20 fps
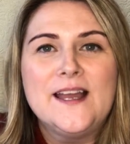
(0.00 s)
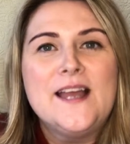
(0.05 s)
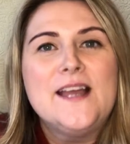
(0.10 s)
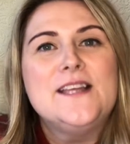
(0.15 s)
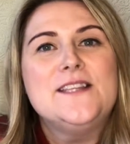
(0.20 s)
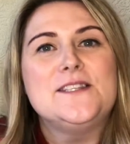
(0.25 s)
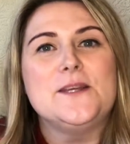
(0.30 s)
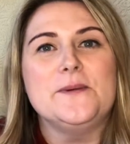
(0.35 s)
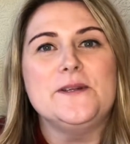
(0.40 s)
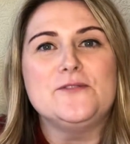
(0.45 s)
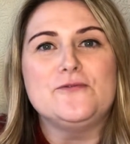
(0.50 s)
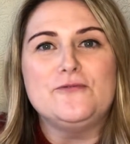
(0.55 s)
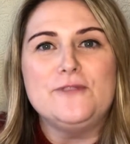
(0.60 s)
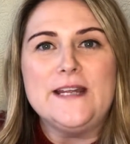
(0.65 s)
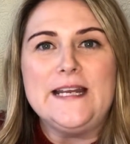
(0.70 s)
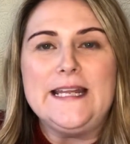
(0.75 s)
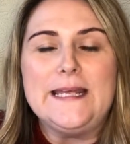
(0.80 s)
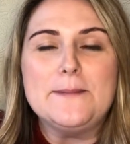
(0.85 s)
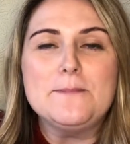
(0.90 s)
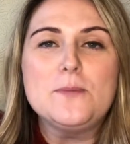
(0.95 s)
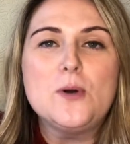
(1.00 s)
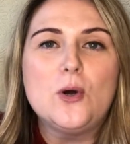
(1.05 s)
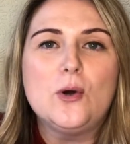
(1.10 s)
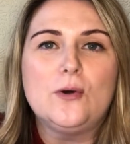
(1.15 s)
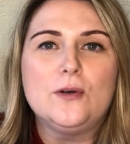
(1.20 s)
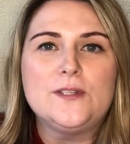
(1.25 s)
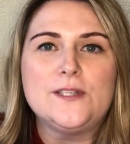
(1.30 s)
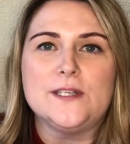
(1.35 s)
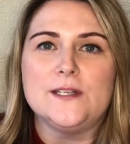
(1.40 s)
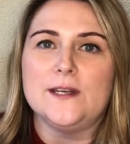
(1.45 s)
So it's really
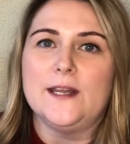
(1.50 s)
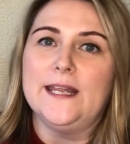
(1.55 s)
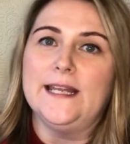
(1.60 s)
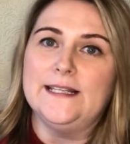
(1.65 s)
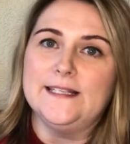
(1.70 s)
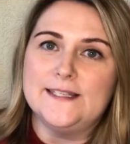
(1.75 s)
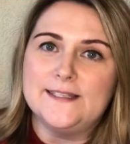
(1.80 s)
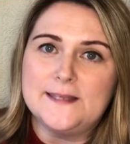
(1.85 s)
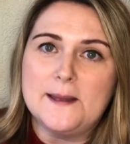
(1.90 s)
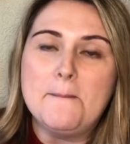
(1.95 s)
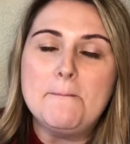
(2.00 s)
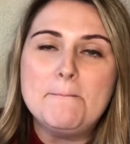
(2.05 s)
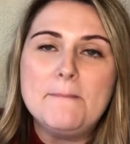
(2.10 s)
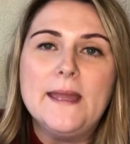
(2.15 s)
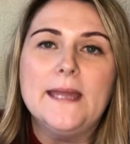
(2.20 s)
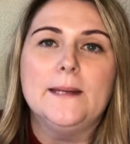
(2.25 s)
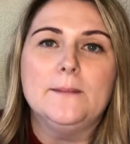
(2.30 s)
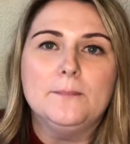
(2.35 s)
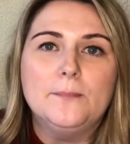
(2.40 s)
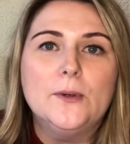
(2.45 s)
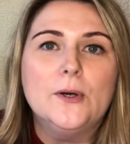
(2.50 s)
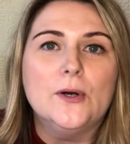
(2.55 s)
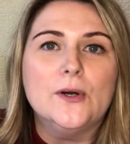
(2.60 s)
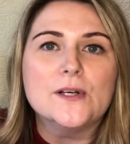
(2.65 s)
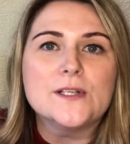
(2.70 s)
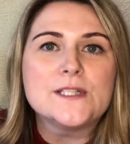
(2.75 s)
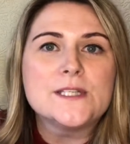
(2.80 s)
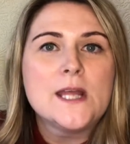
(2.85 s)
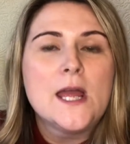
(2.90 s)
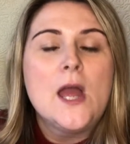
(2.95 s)
important in some Pink
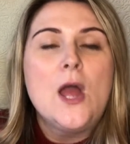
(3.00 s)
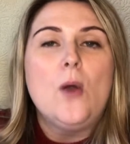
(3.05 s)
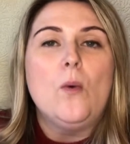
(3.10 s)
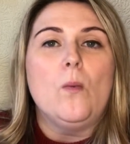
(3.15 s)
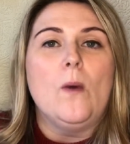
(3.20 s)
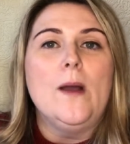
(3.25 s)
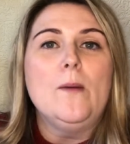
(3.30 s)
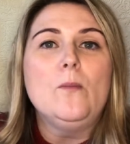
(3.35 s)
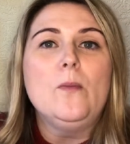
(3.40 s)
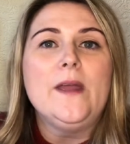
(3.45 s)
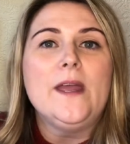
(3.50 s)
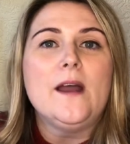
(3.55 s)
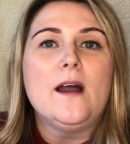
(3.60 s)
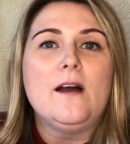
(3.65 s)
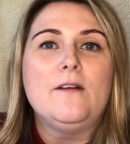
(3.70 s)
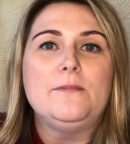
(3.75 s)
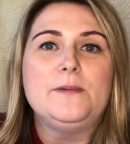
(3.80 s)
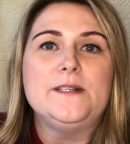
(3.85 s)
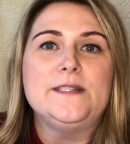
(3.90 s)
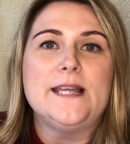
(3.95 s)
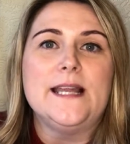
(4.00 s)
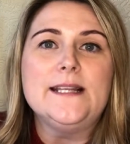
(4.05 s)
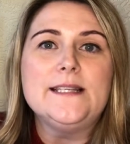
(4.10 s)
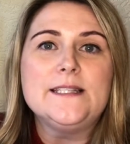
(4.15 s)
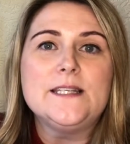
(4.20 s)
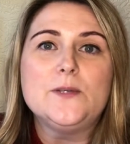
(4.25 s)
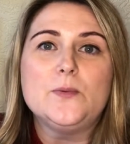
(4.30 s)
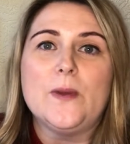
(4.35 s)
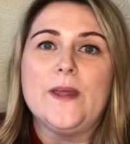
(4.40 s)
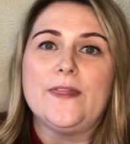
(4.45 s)
books, when we are
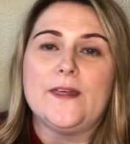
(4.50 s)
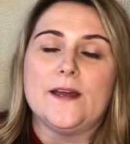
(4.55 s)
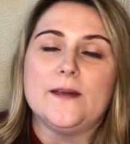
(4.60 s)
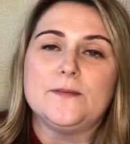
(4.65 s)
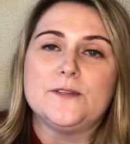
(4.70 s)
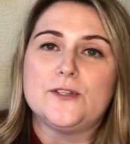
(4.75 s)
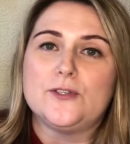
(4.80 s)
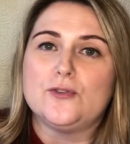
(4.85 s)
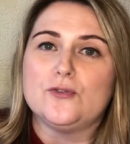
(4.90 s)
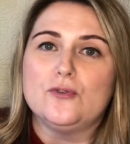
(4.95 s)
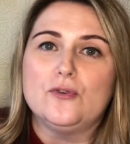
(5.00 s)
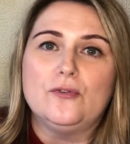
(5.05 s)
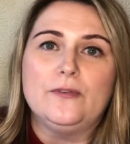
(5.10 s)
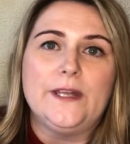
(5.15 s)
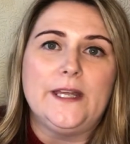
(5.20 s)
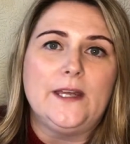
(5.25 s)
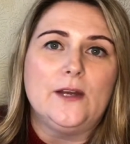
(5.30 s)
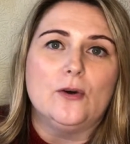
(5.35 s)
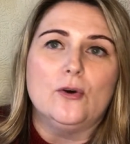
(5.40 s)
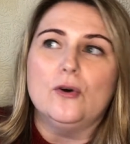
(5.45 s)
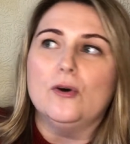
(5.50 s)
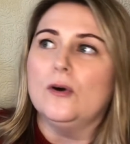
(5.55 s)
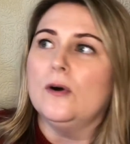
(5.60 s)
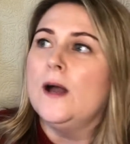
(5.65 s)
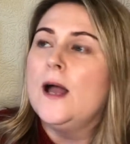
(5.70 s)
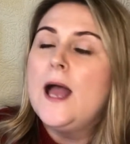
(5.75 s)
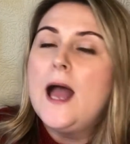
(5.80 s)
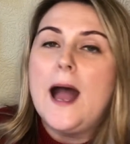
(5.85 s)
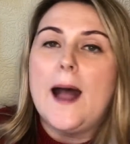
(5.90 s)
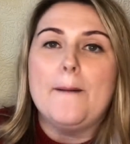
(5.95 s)
presented with a story or
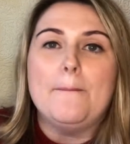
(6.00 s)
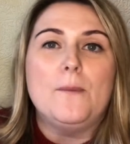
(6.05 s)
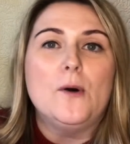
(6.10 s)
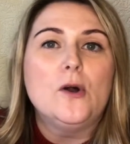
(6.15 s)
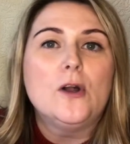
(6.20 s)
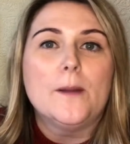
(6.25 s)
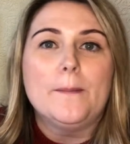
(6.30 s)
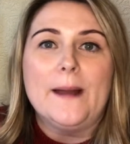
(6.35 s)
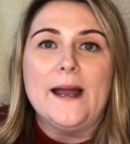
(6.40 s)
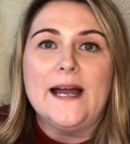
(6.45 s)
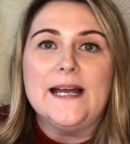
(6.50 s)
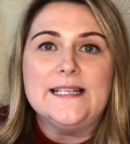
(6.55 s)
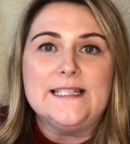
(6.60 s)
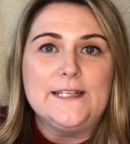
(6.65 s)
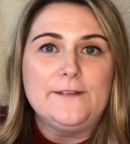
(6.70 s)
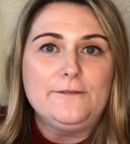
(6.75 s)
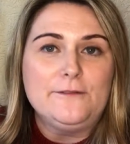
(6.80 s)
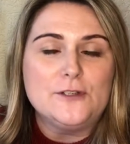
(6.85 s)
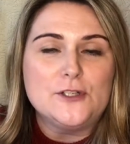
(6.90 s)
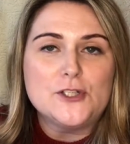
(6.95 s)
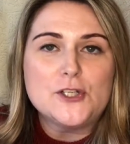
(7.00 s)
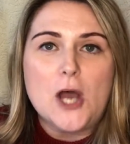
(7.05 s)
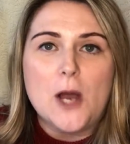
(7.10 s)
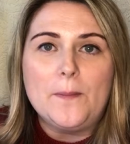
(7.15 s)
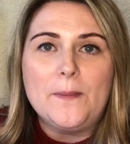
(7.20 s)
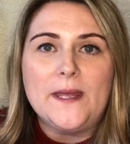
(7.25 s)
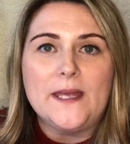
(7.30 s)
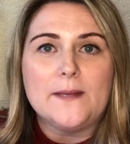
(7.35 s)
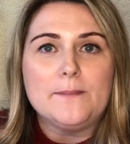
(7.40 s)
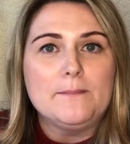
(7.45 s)
a book about a different
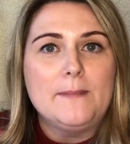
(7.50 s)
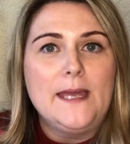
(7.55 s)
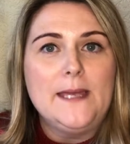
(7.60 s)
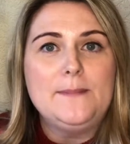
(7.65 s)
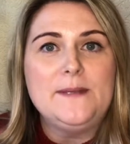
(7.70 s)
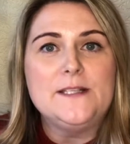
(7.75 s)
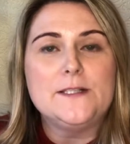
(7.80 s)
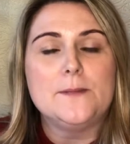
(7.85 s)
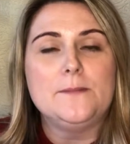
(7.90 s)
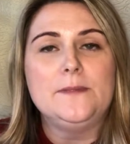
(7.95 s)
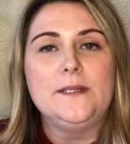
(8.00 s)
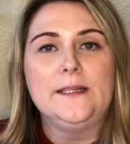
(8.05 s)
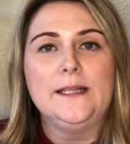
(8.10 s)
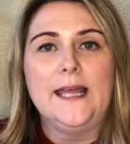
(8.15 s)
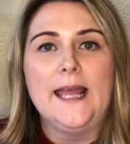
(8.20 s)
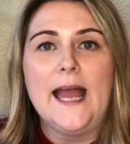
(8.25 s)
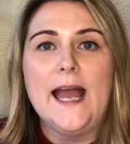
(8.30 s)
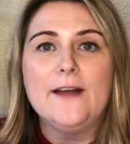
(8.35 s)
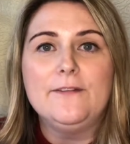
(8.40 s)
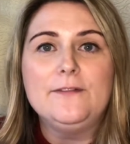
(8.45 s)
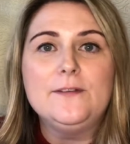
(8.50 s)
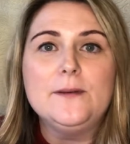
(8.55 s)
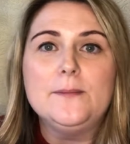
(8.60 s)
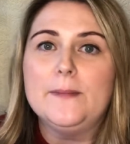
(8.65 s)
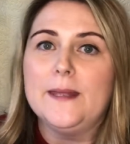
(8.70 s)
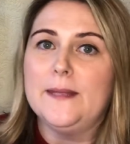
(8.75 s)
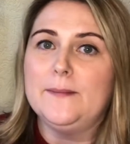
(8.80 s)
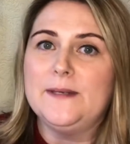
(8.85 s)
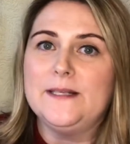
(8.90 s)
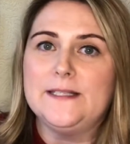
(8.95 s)
topic, maybe something they haven't
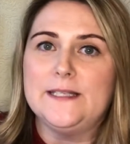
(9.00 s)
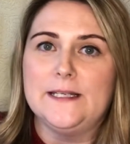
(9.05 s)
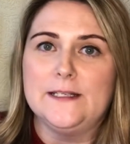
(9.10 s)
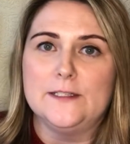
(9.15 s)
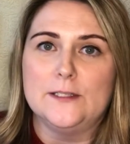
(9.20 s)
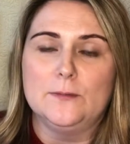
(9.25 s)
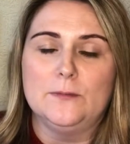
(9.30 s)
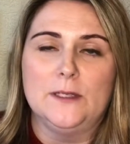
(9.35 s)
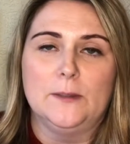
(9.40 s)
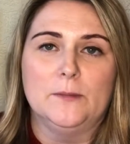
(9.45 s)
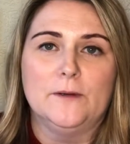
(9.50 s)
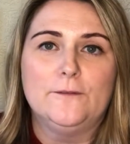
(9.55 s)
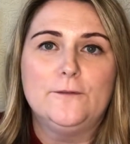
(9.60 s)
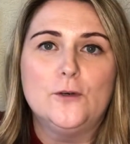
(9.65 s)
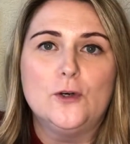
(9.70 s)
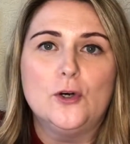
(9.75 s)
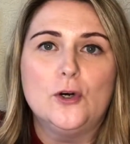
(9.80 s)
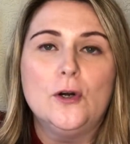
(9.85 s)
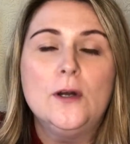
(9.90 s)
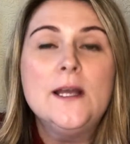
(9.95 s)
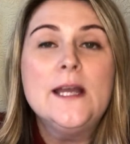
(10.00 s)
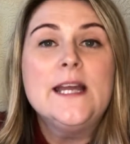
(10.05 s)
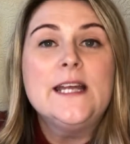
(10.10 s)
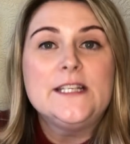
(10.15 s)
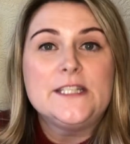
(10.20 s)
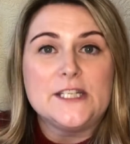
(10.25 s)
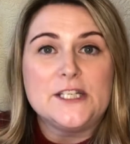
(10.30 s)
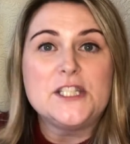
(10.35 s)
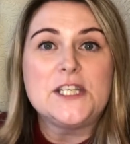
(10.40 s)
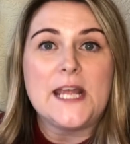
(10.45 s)
maybe seen something before,
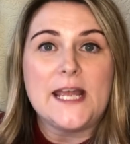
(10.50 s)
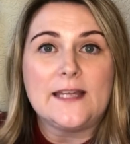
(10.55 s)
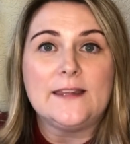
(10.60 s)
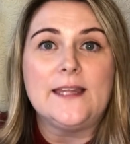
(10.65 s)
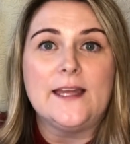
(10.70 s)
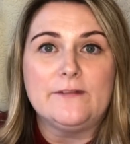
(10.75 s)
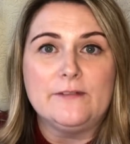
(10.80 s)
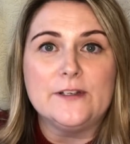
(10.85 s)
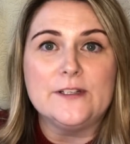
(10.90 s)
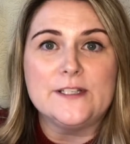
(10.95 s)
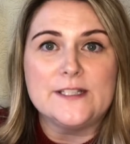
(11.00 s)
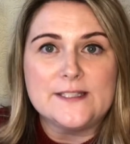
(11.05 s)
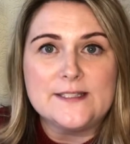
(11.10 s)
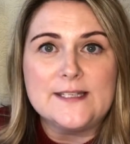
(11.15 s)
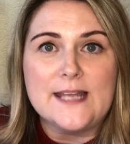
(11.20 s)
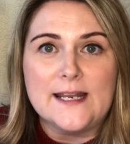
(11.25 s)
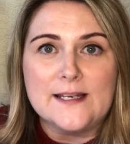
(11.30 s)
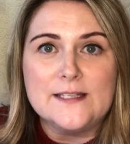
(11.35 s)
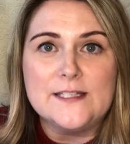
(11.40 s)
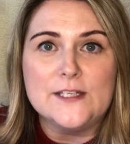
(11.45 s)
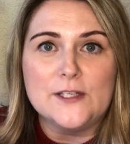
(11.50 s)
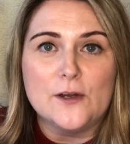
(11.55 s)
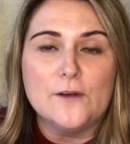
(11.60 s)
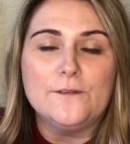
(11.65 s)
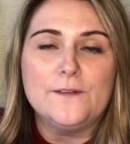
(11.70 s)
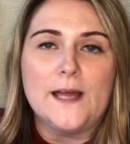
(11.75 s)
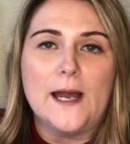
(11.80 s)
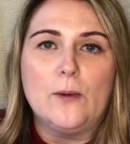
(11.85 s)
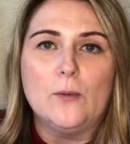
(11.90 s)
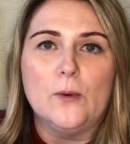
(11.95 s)
to check their understanding of
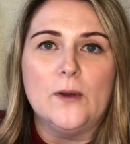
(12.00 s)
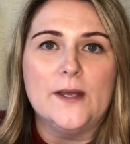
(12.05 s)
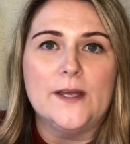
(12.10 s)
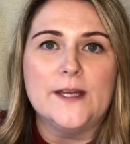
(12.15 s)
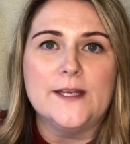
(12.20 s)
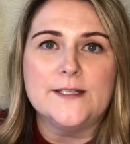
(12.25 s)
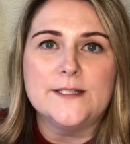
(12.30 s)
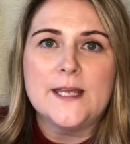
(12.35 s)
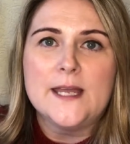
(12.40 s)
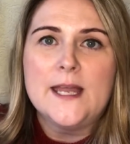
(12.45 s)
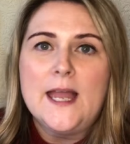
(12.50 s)
that word.